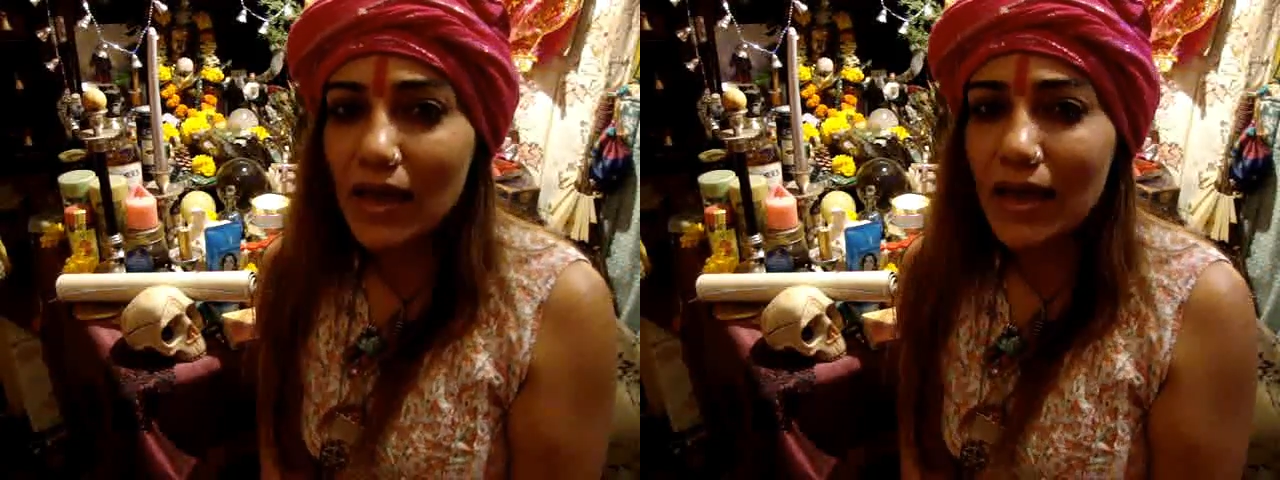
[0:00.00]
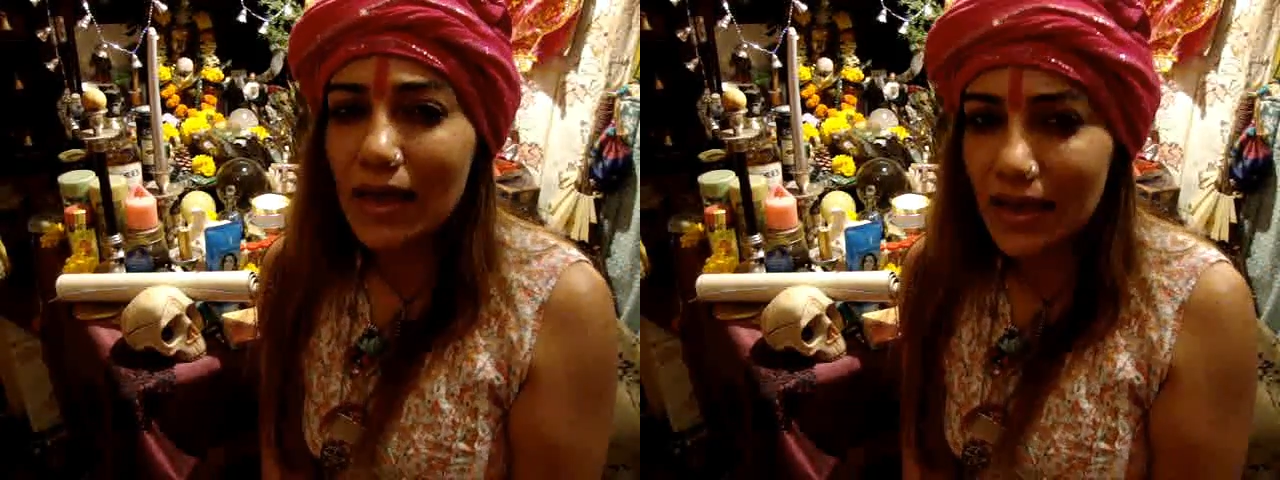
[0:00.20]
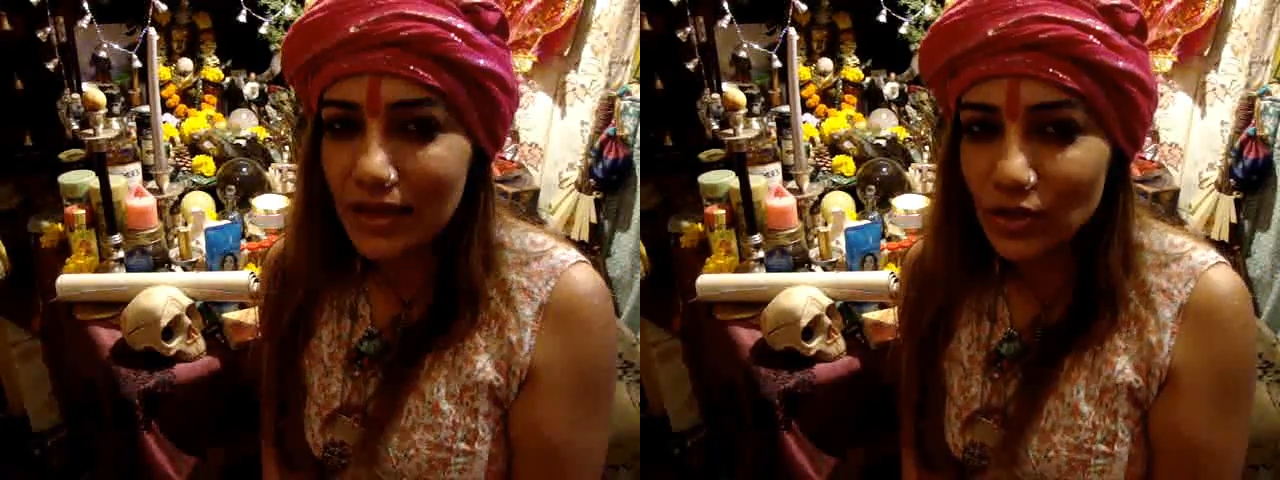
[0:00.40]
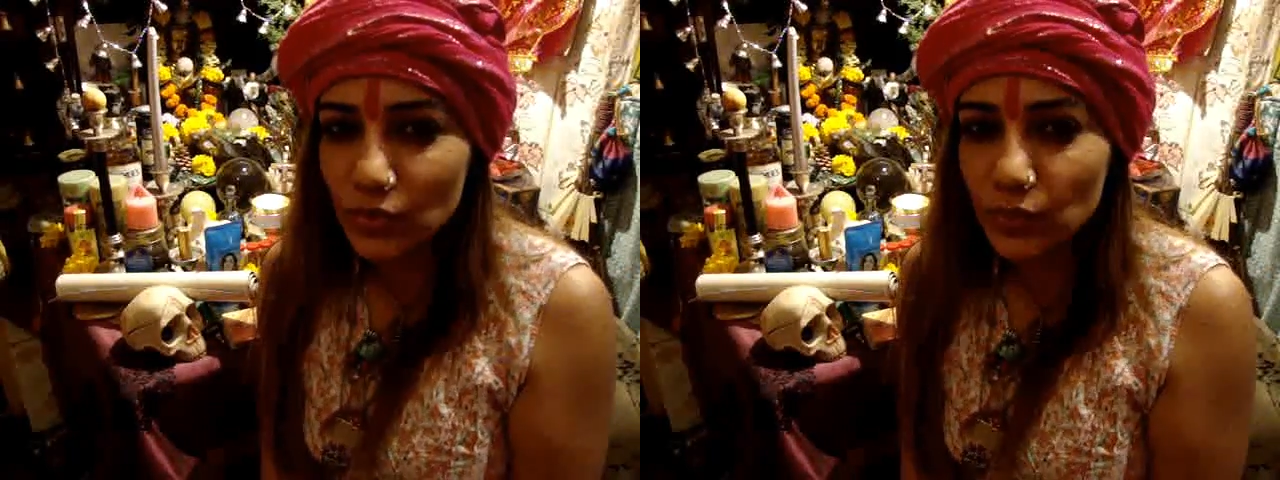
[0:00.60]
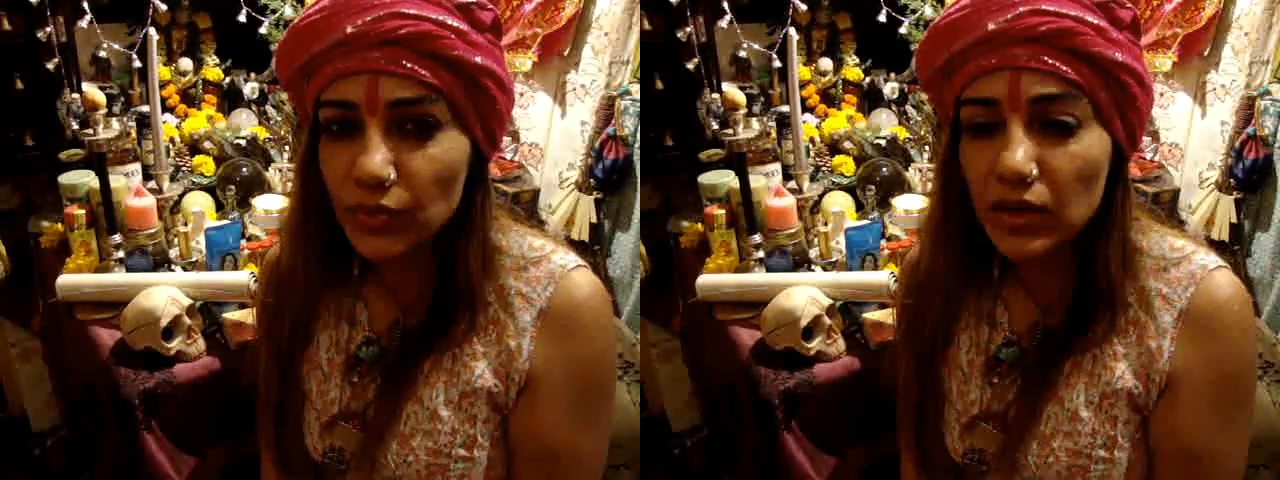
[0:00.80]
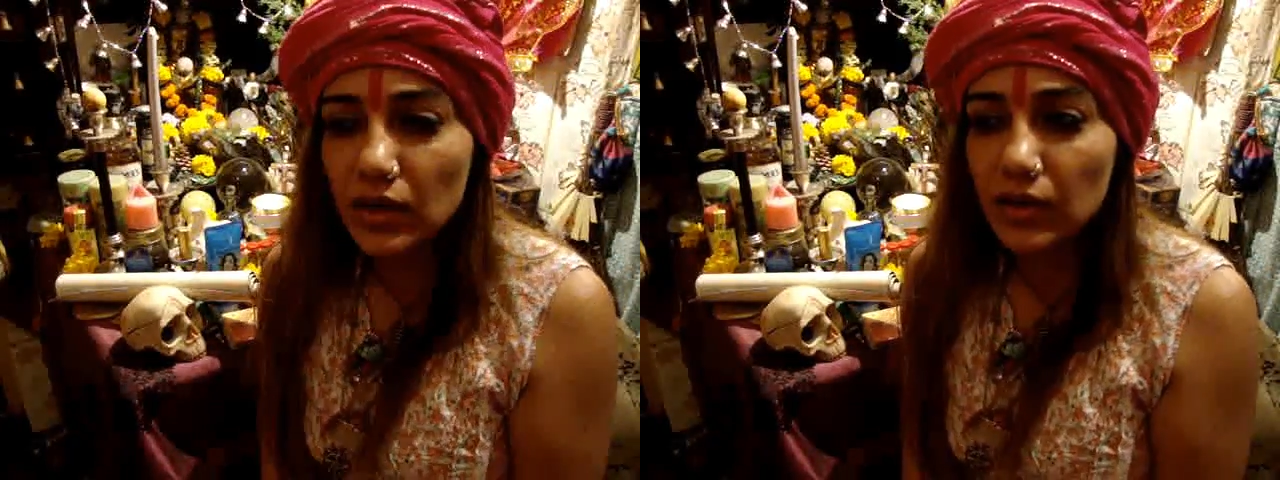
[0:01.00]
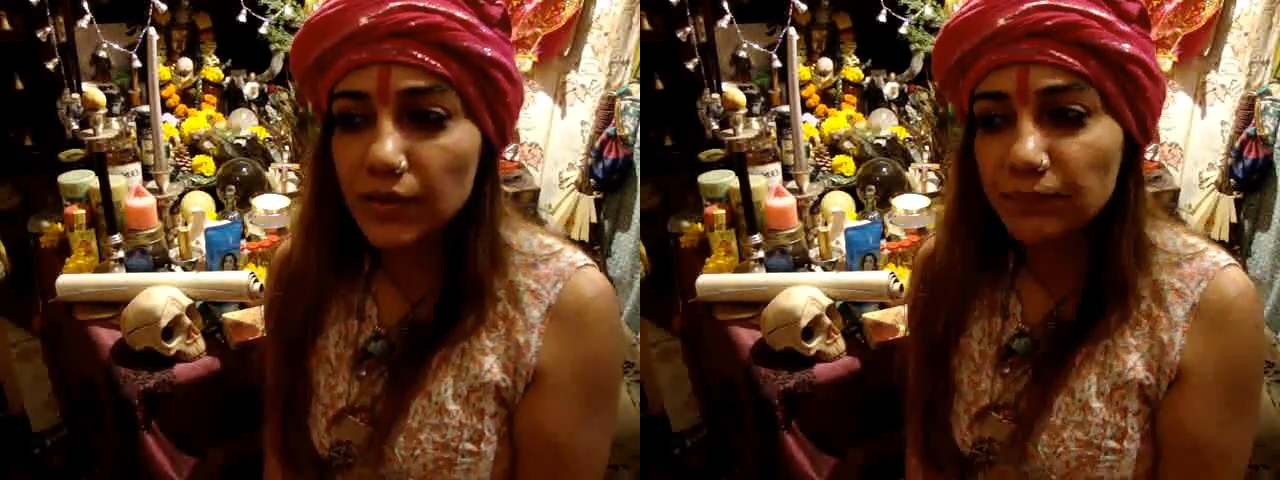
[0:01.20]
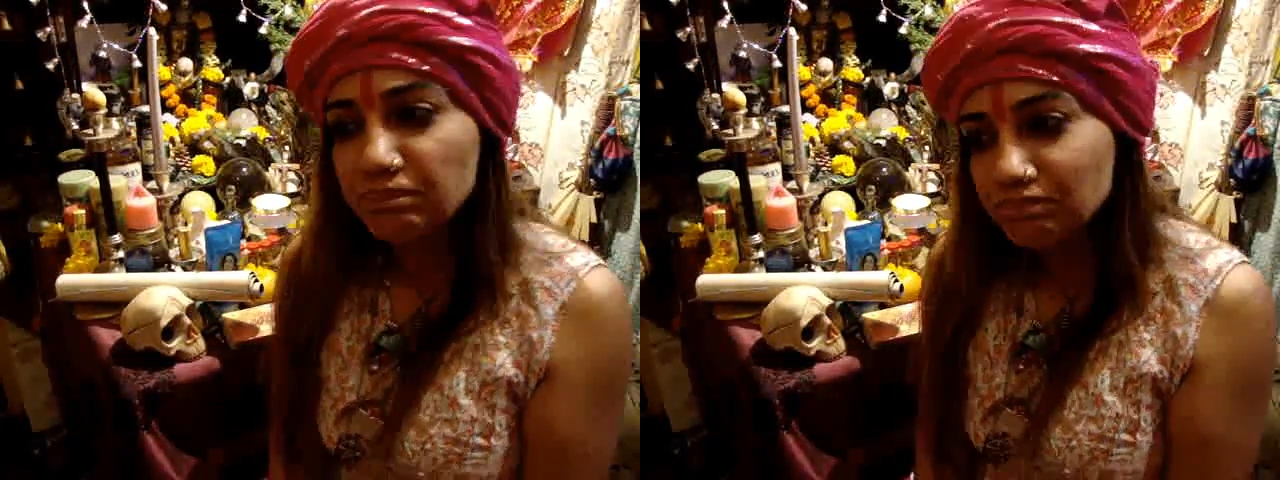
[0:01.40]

I know uh,